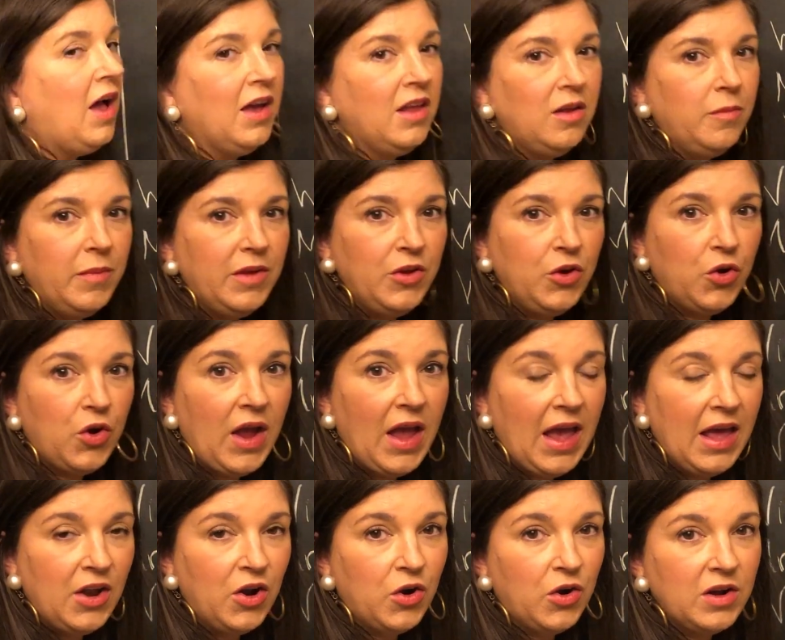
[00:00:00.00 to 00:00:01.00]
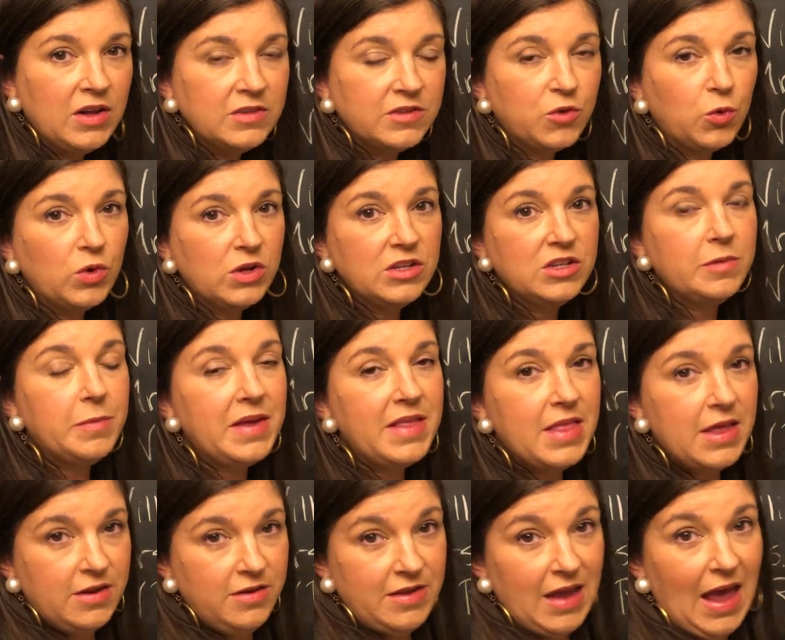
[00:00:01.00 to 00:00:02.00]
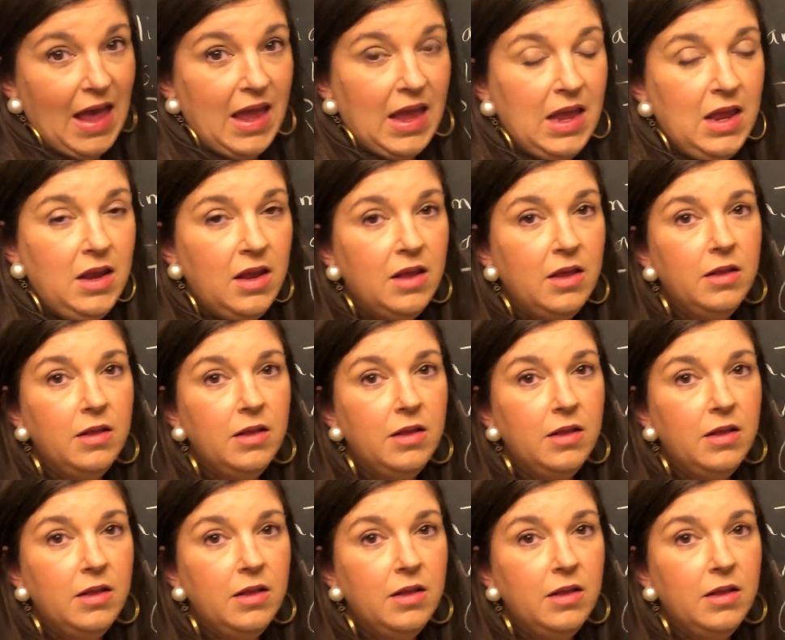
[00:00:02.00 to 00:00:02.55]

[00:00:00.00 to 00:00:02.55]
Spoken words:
item in your header is going to be the date.